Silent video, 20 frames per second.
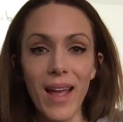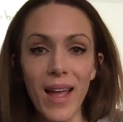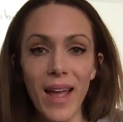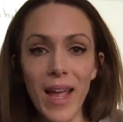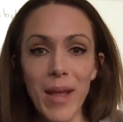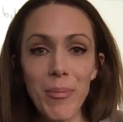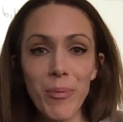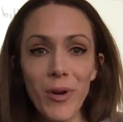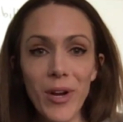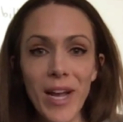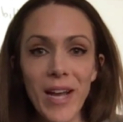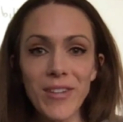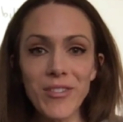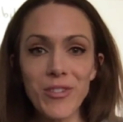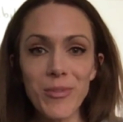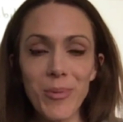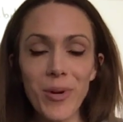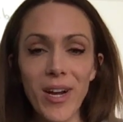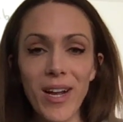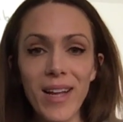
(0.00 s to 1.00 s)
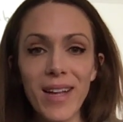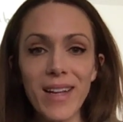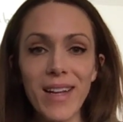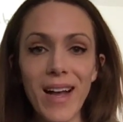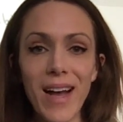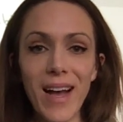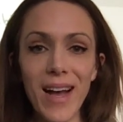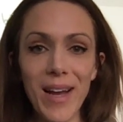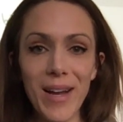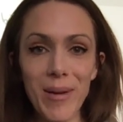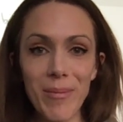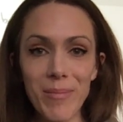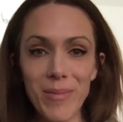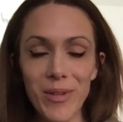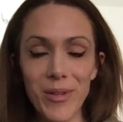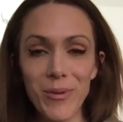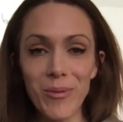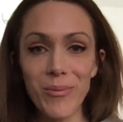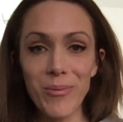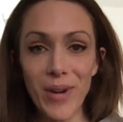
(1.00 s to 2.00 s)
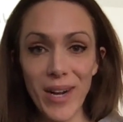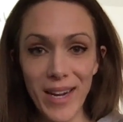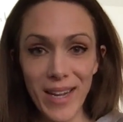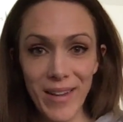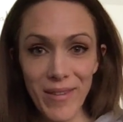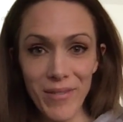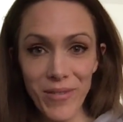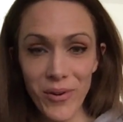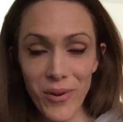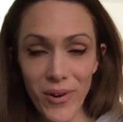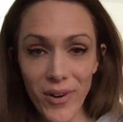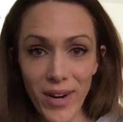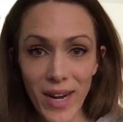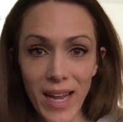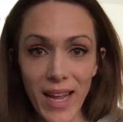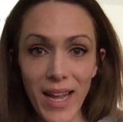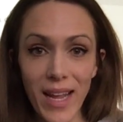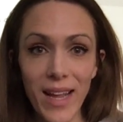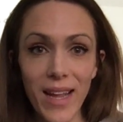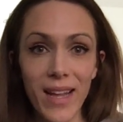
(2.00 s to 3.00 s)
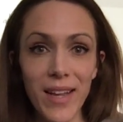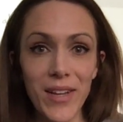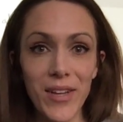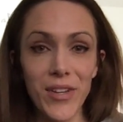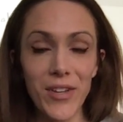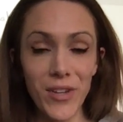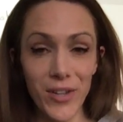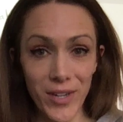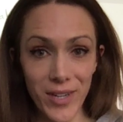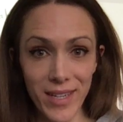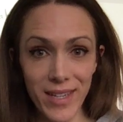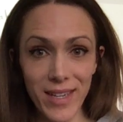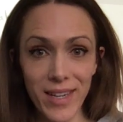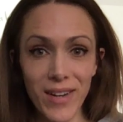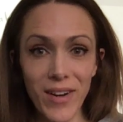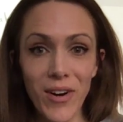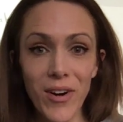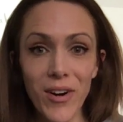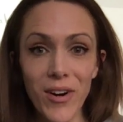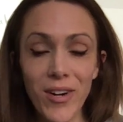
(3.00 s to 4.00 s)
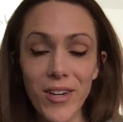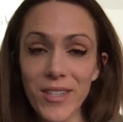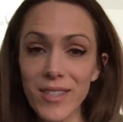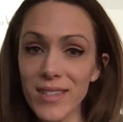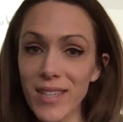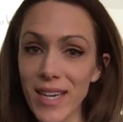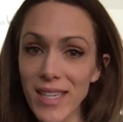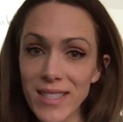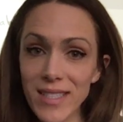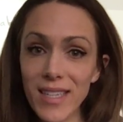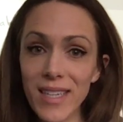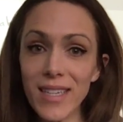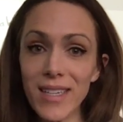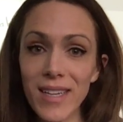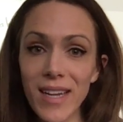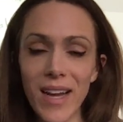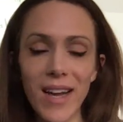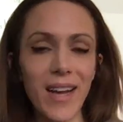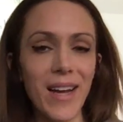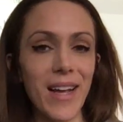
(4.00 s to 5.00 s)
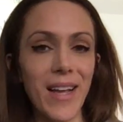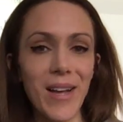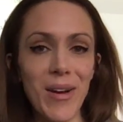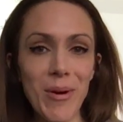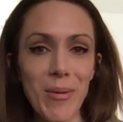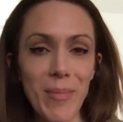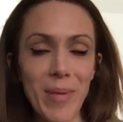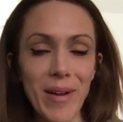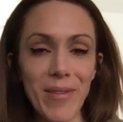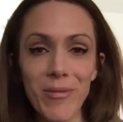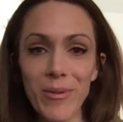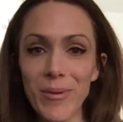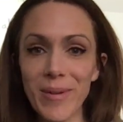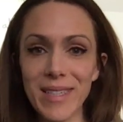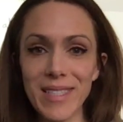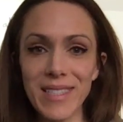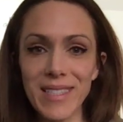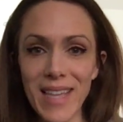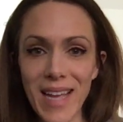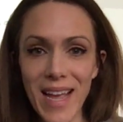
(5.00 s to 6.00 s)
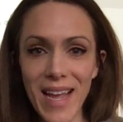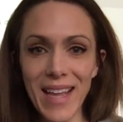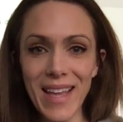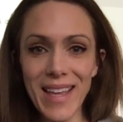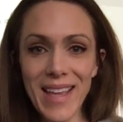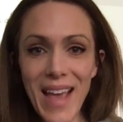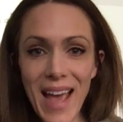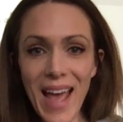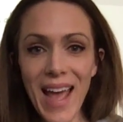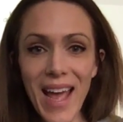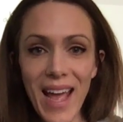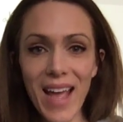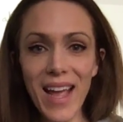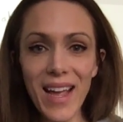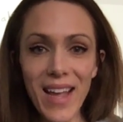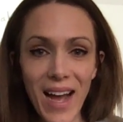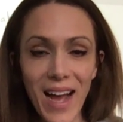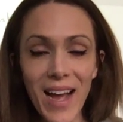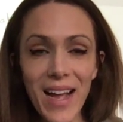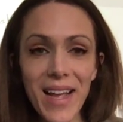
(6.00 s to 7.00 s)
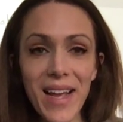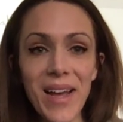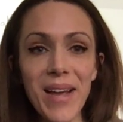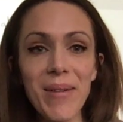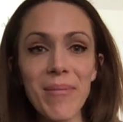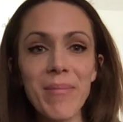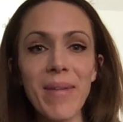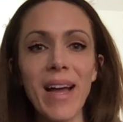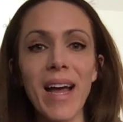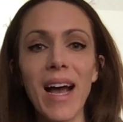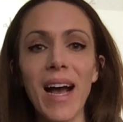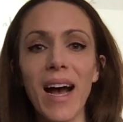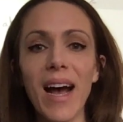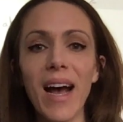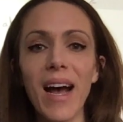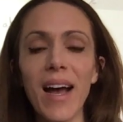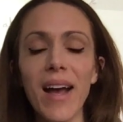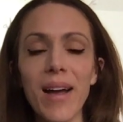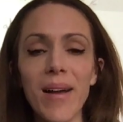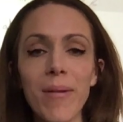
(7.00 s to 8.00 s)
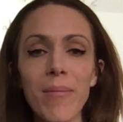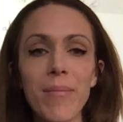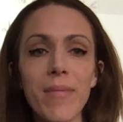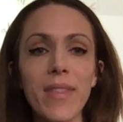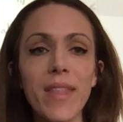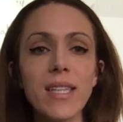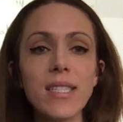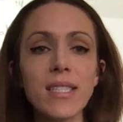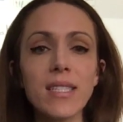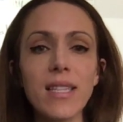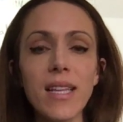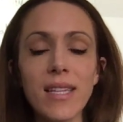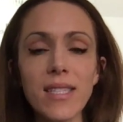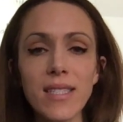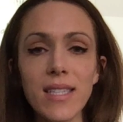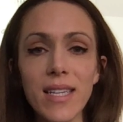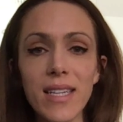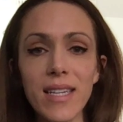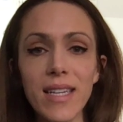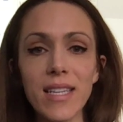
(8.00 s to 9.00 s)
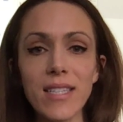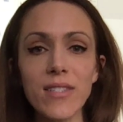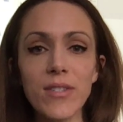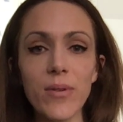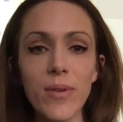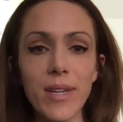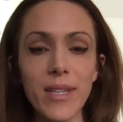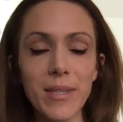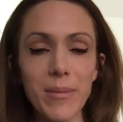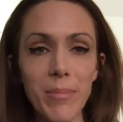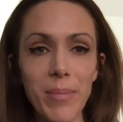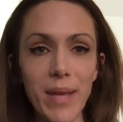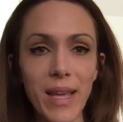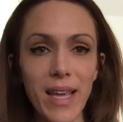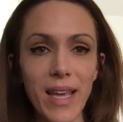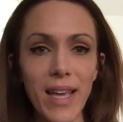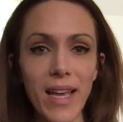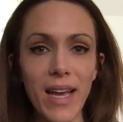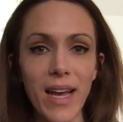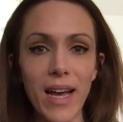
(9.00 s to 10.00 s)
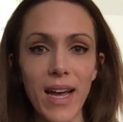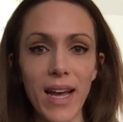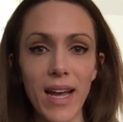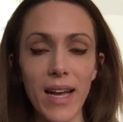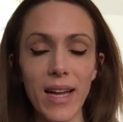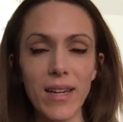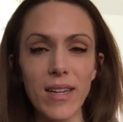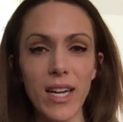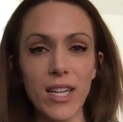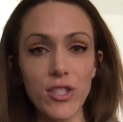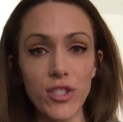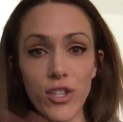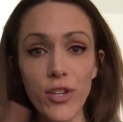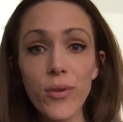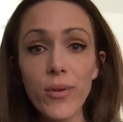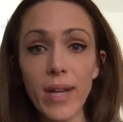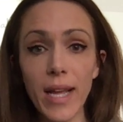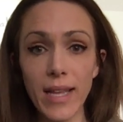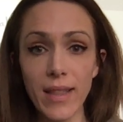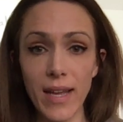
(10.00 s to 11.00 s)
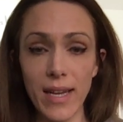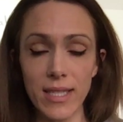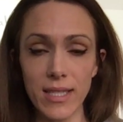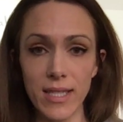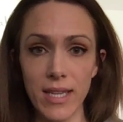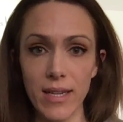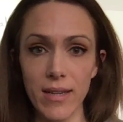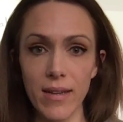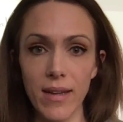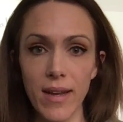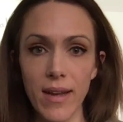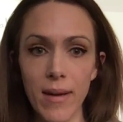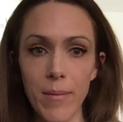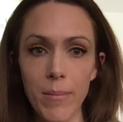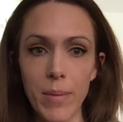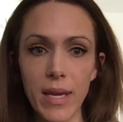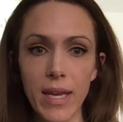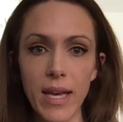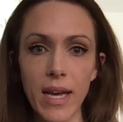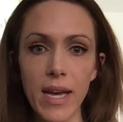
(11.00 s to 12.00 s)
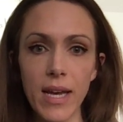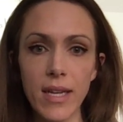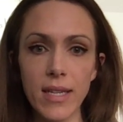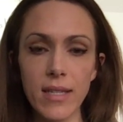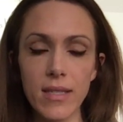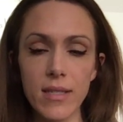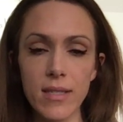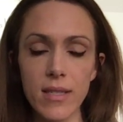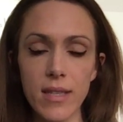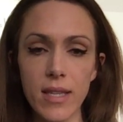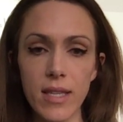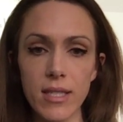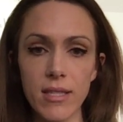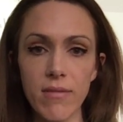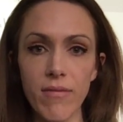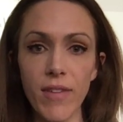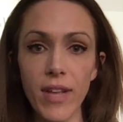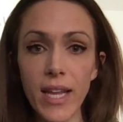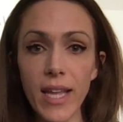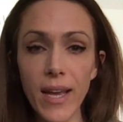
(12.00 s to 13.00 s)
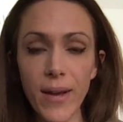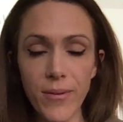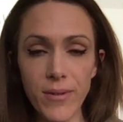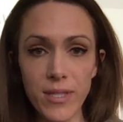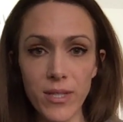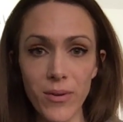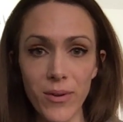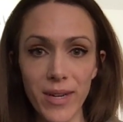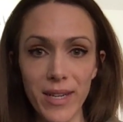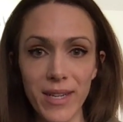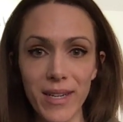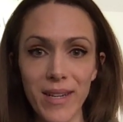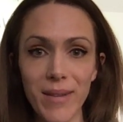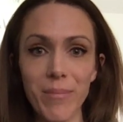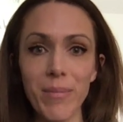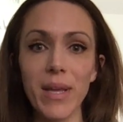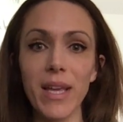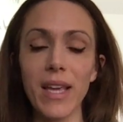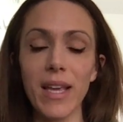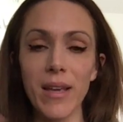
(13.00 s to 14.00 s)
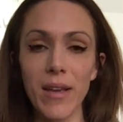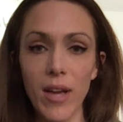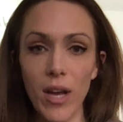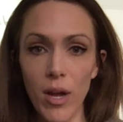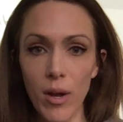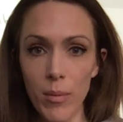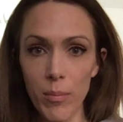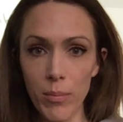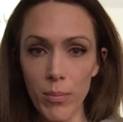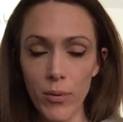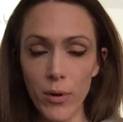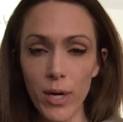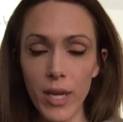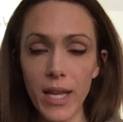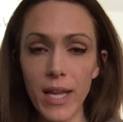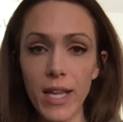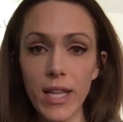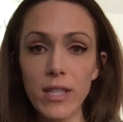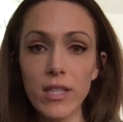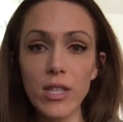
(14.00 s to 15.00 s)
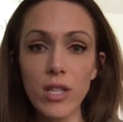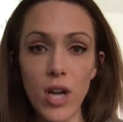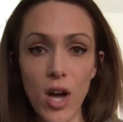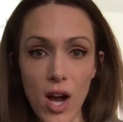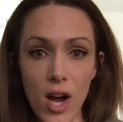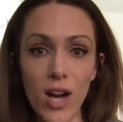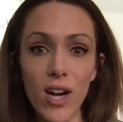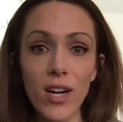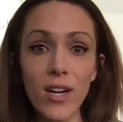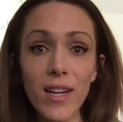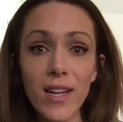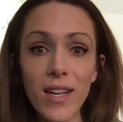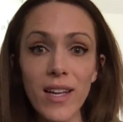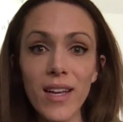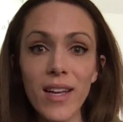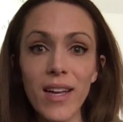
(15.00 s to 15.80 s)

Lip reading: Hey pre-algebra, you ready for a good hard lesson? I hope everyone is saying, yay, I am. This lesson is going to be a 2-day lesson because this video is going to be pretty long